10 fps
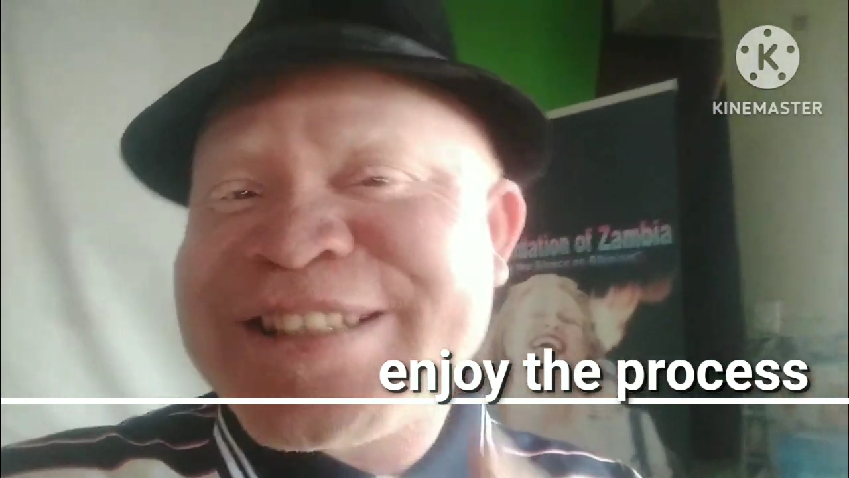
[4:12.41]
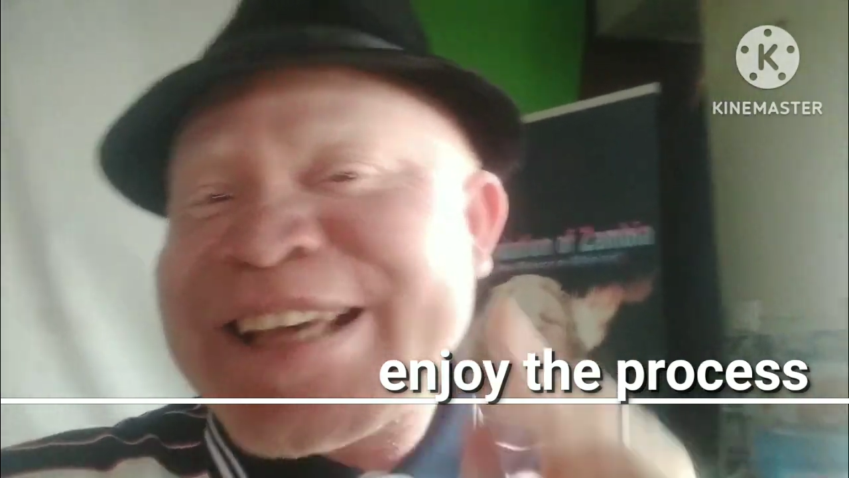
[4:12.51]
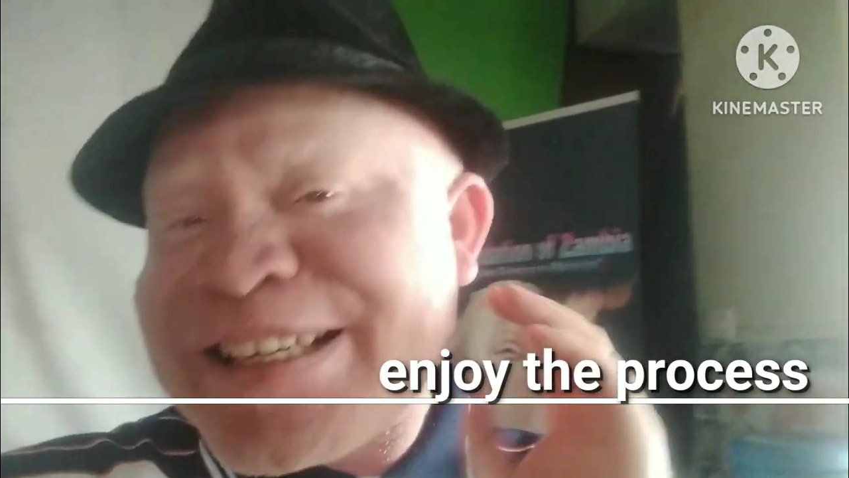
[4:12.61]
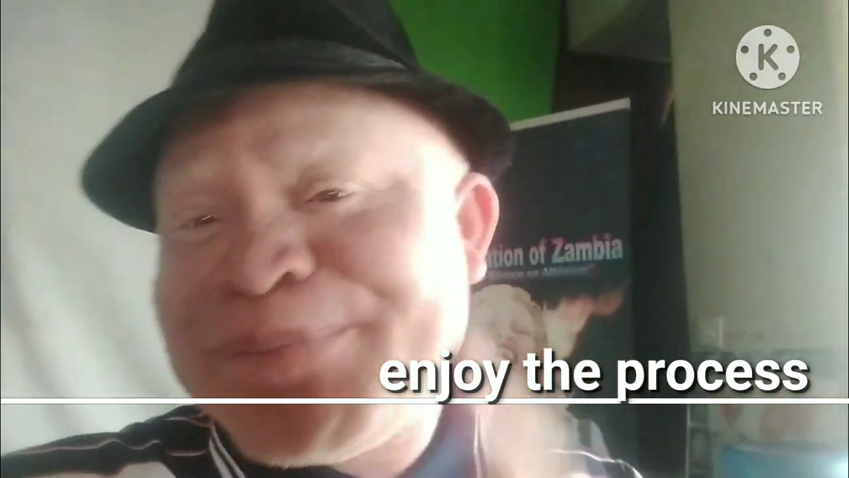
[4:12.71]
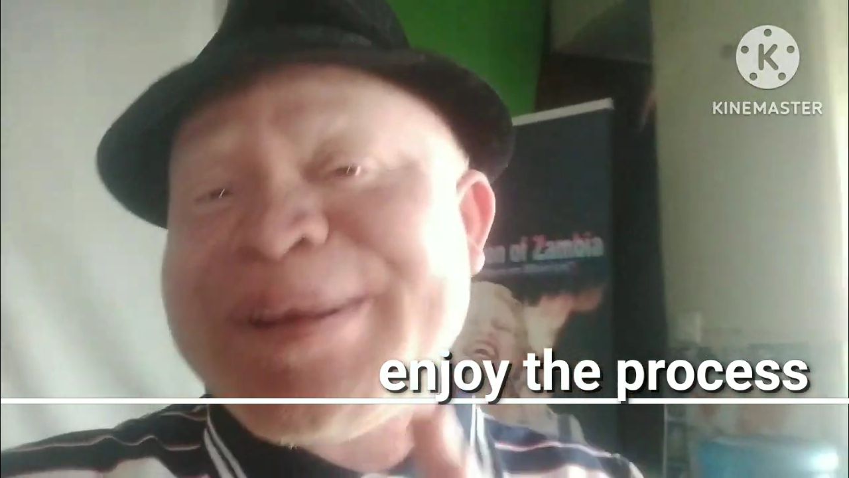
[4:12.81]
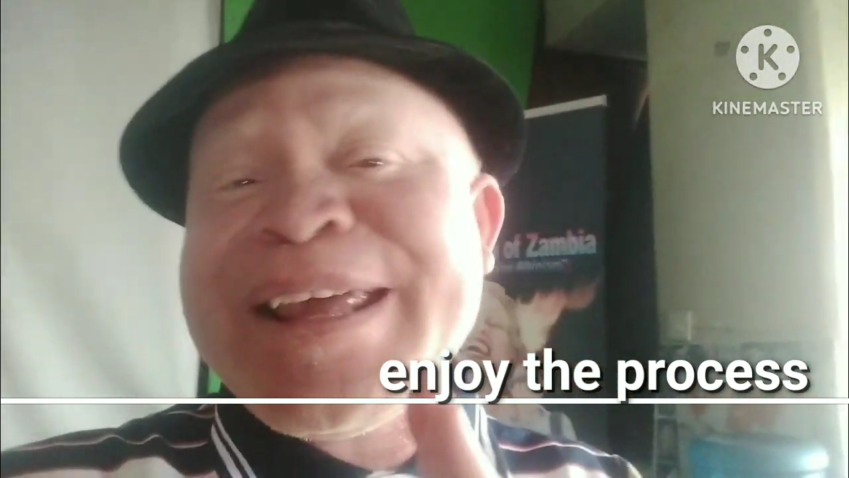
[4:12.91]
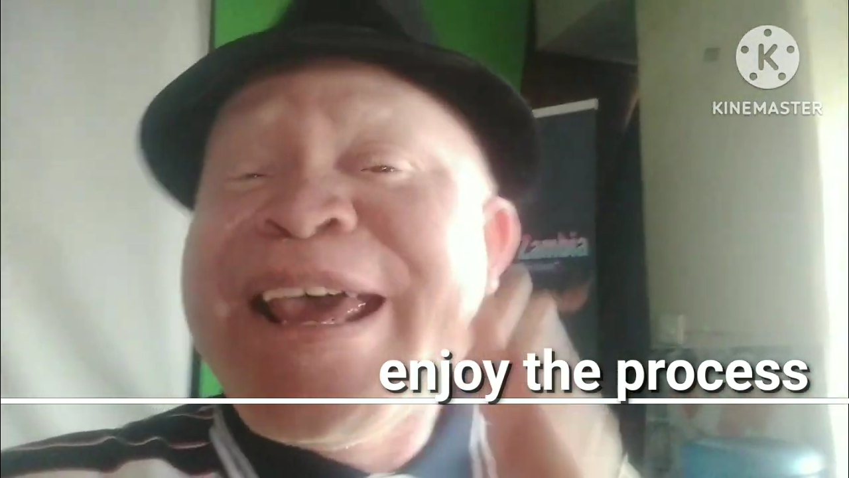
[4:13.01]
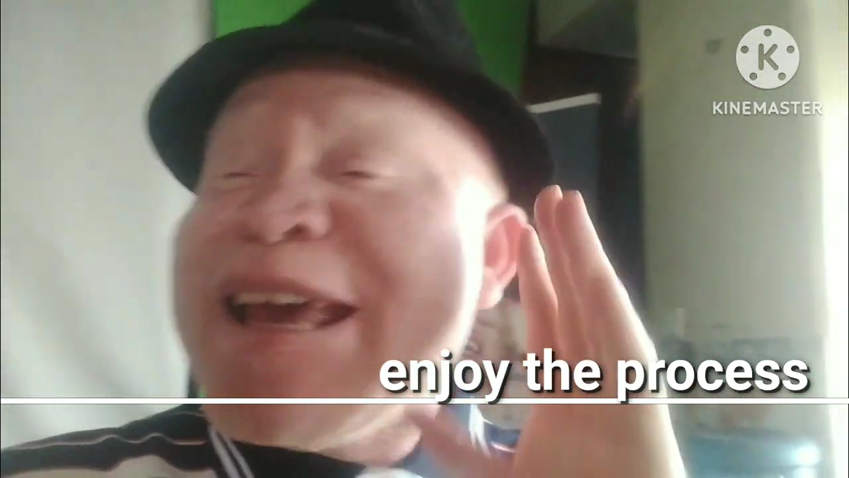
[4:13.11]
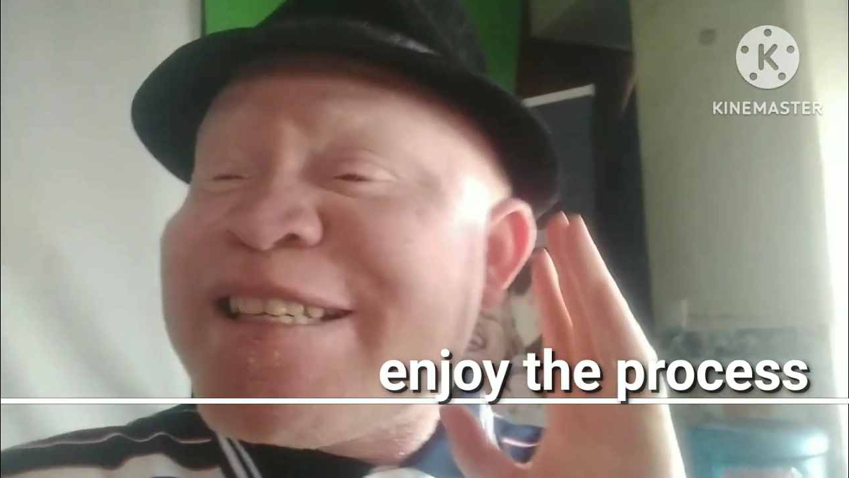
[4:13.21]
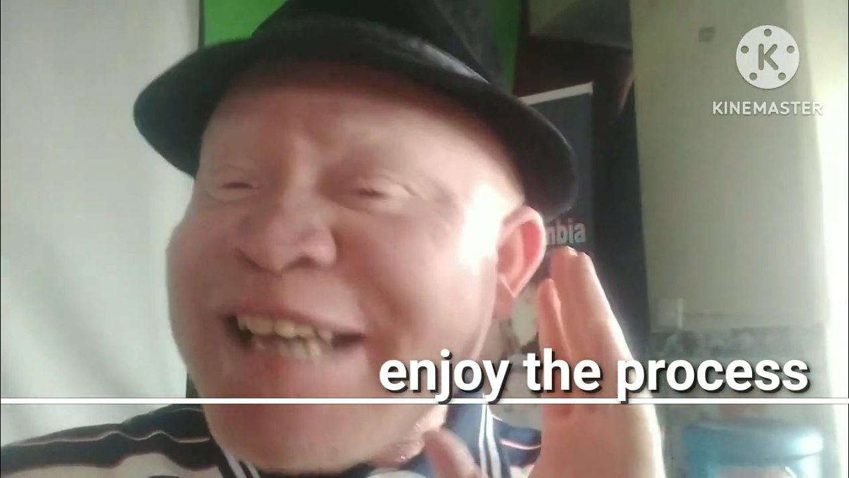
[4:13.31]
Just
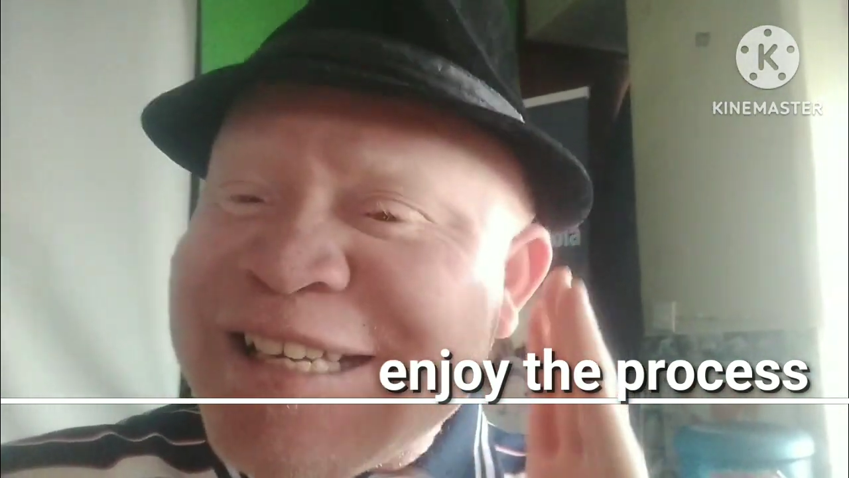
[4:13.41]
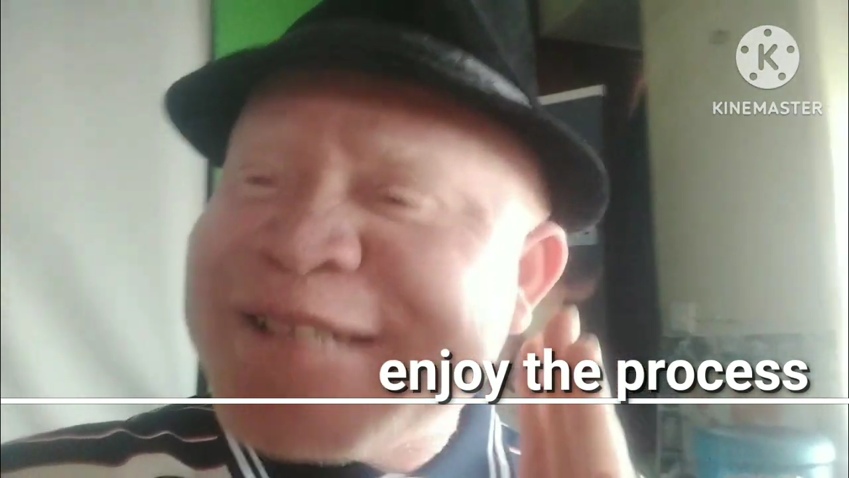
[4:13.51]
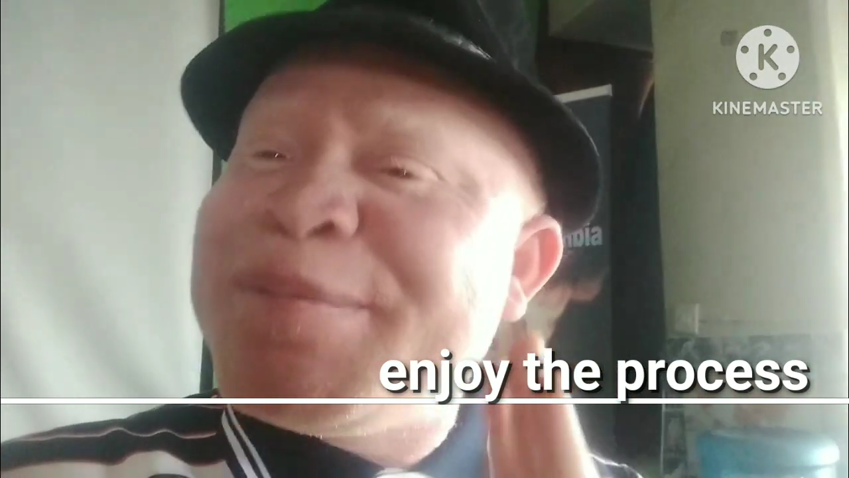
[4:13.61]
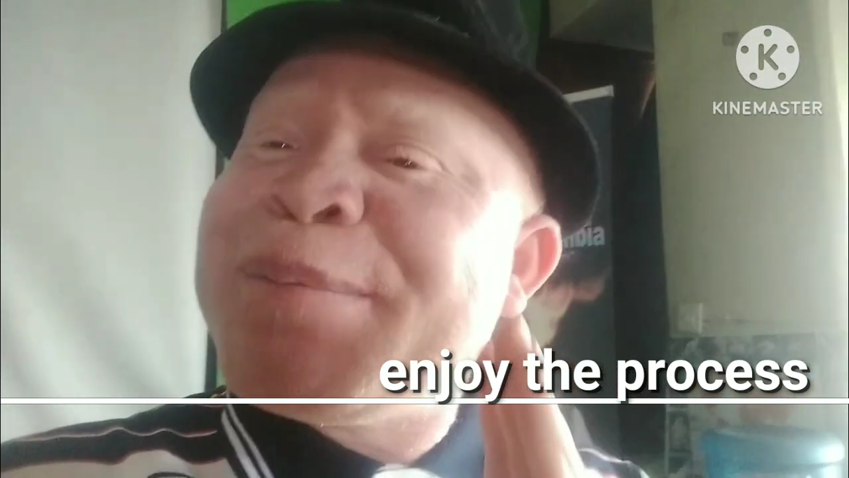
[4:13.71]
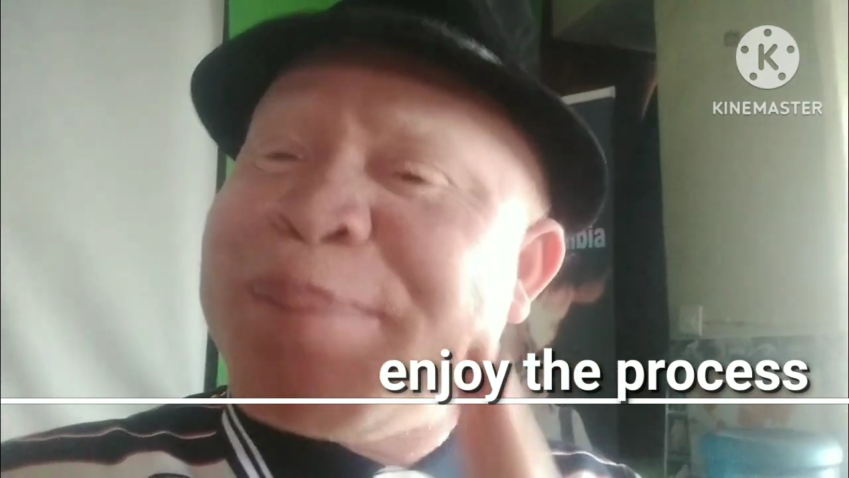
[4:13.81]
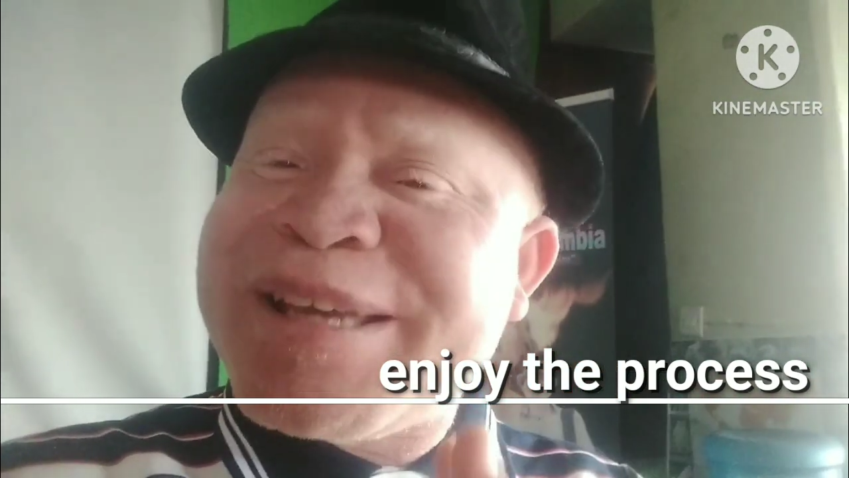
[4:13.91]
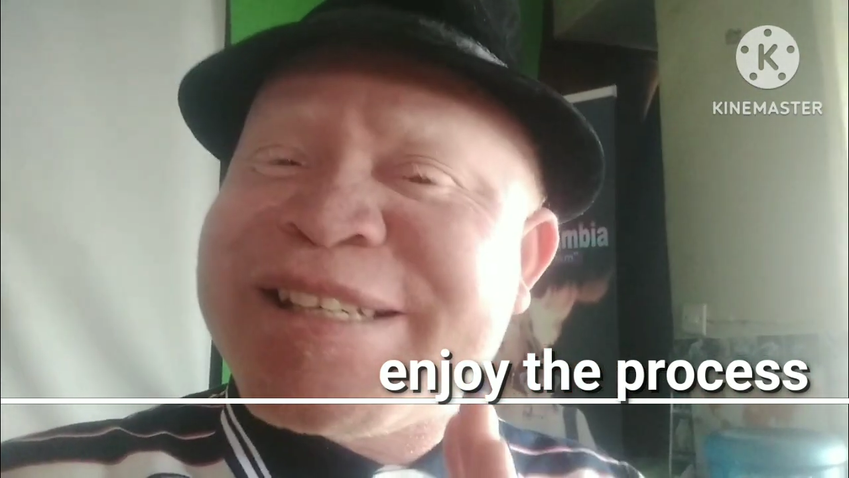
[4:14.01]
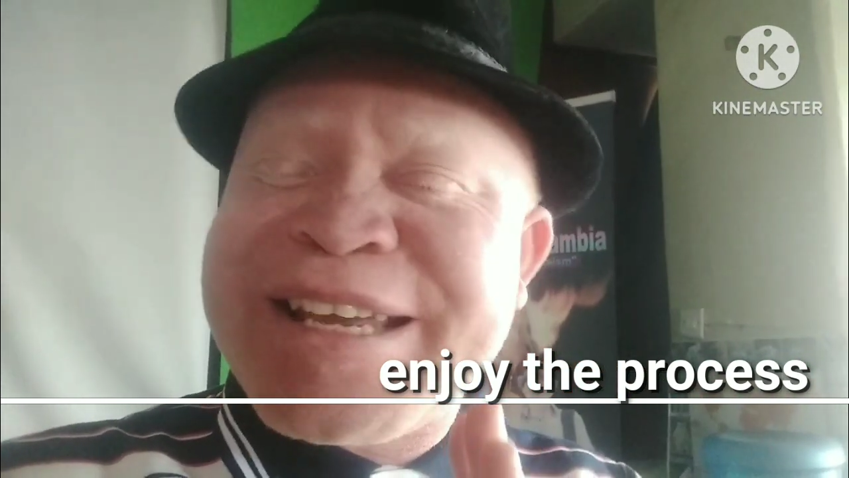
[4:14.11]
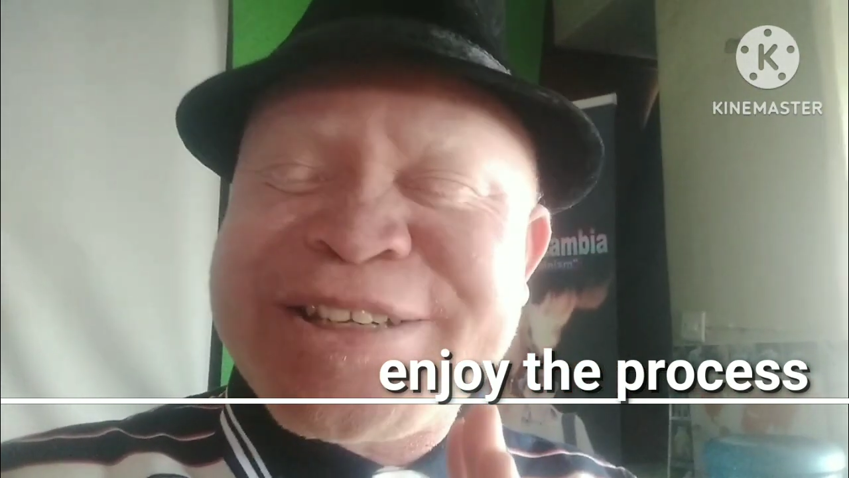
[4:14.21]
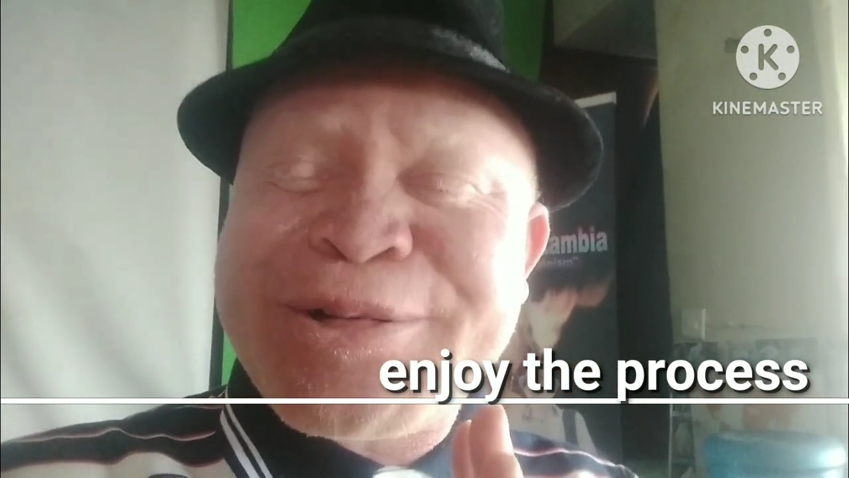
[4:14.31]
be
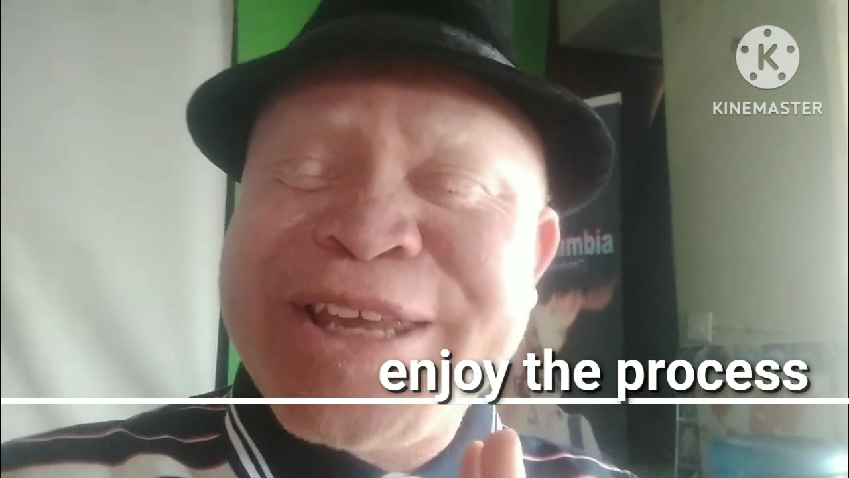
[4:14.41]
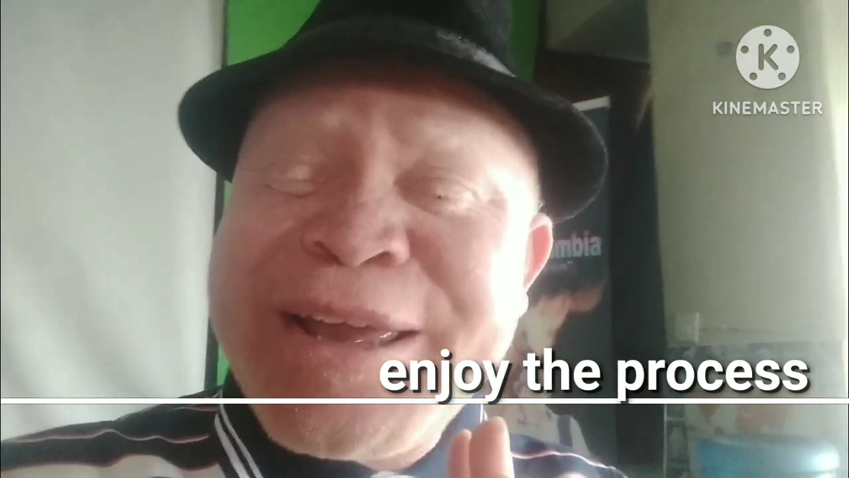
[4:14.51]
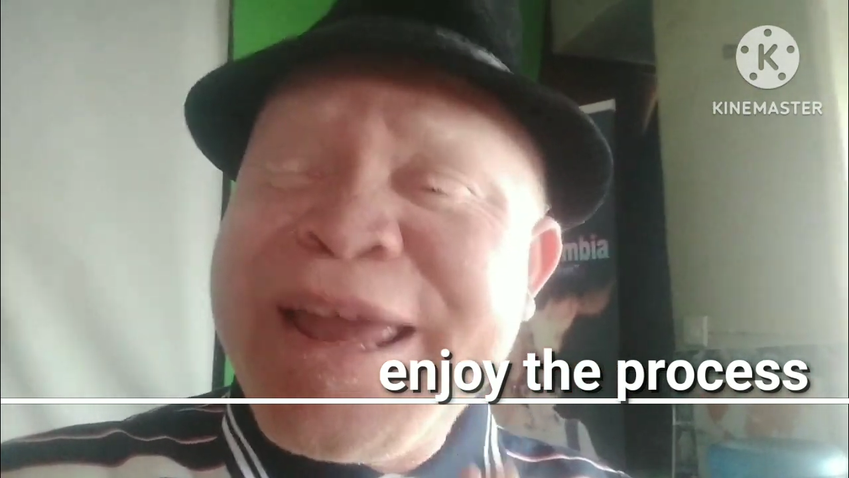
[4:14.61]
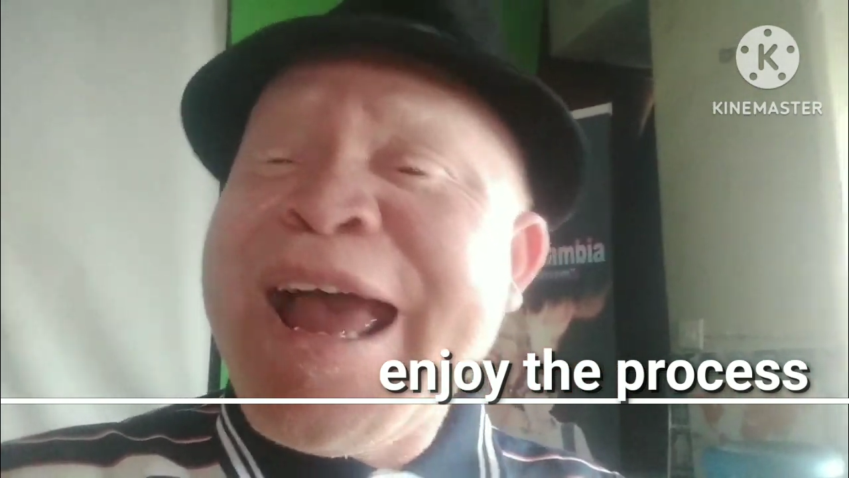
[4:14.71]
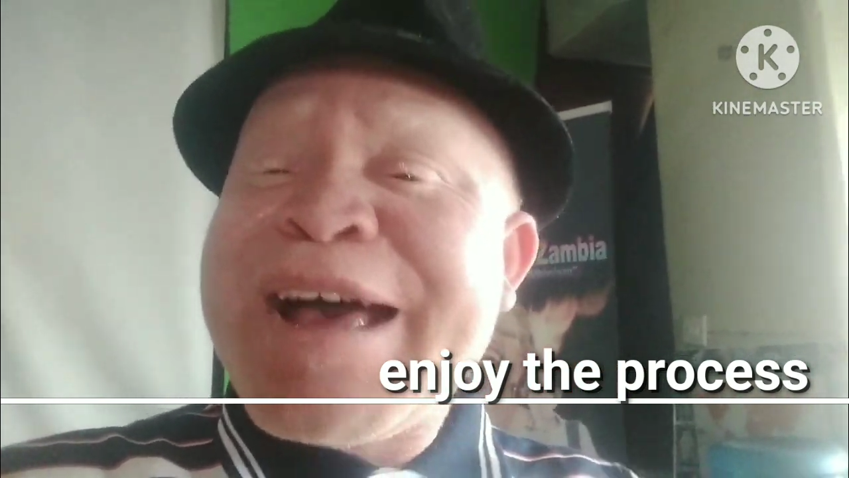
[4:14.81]
patient, okay?